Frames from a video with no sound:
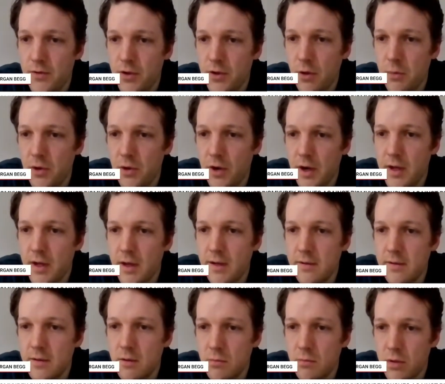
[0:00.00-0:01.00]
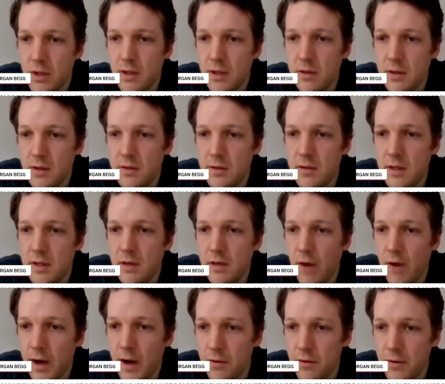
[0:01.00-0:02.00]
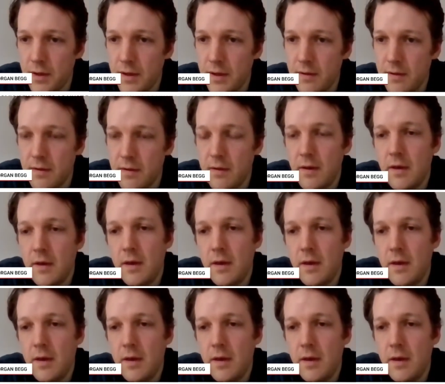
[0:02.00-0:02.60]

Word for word: of Somyurek has completely derailed this.